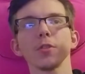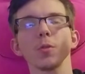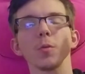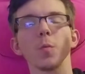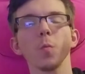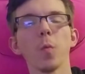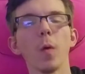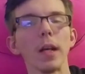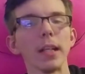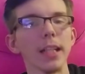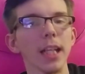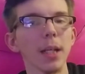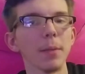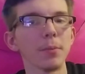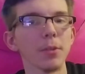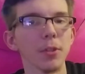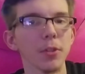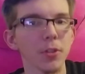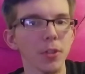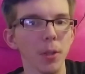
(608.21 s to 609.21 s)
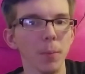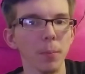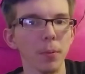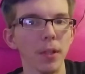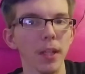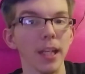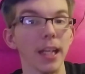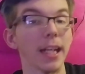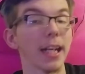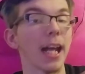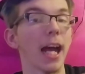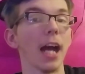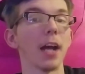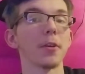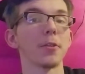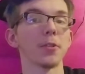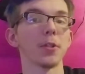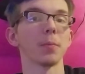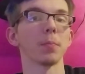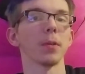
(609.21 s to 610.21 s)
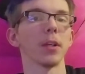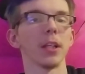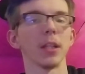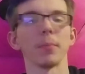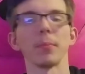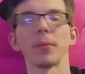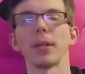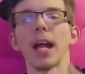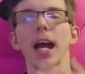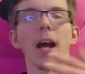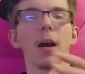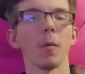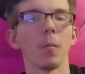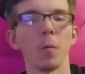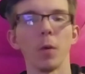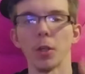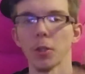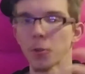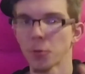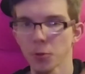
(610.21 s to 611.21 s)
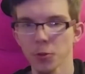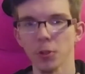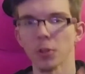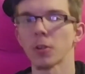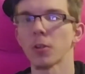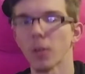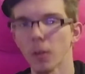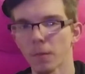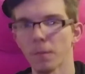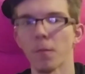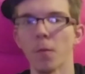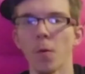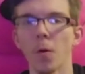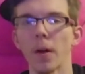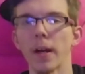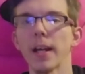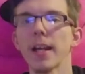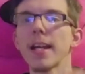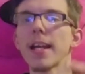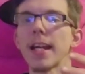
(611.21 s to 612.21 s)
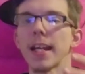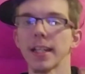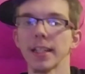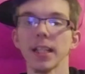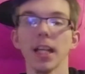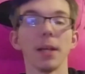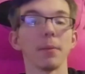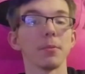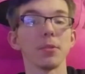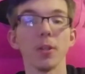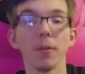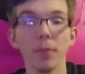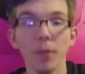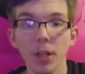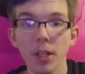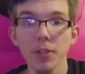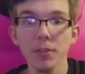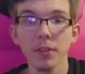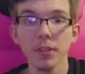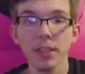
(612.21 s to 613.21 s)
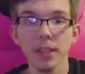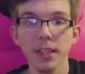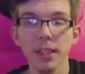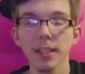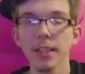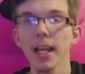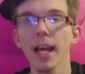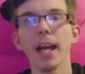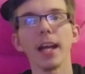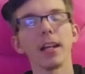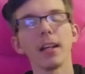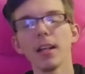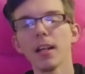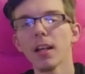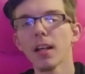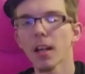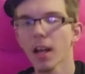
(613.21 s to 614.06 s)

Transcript: to what games you should play and how you should play them and what you should look for in games. So if you're interested in that,